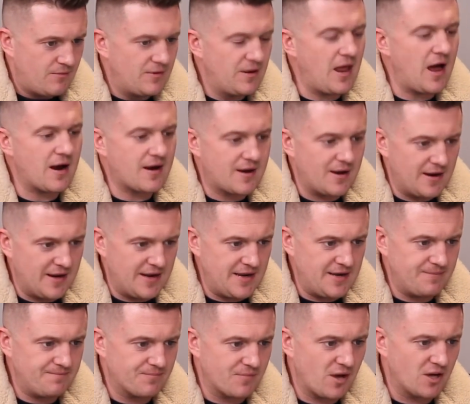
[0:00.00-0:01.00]

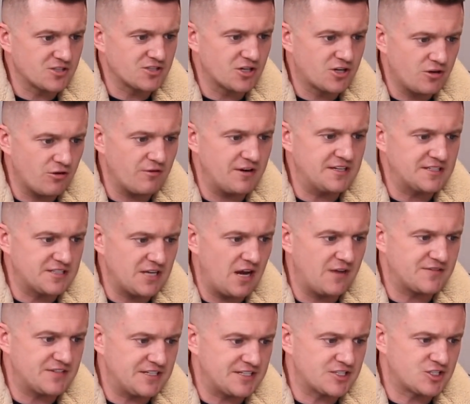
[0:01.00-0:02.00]
Luckily, our security
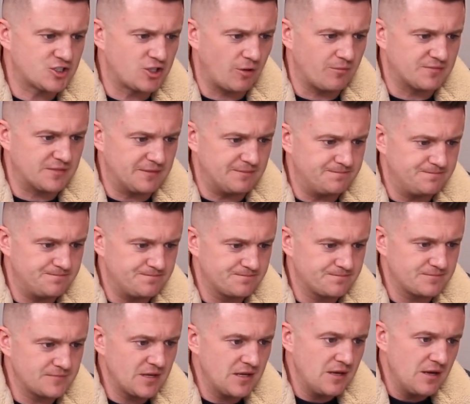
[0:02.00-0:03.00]
services stopped him.
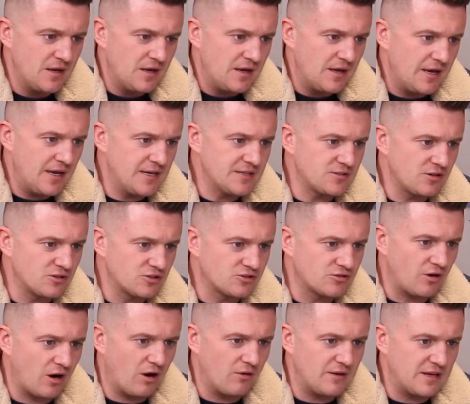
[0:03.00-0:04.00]
He's on
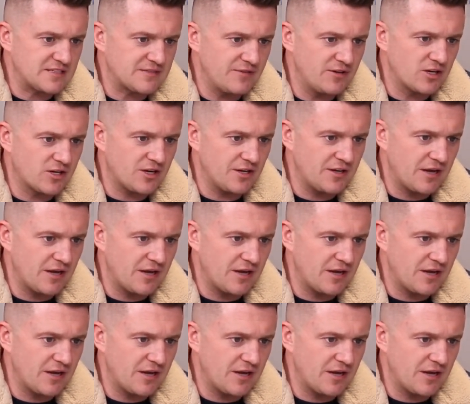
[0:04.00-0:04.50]
trial. Let's have a look at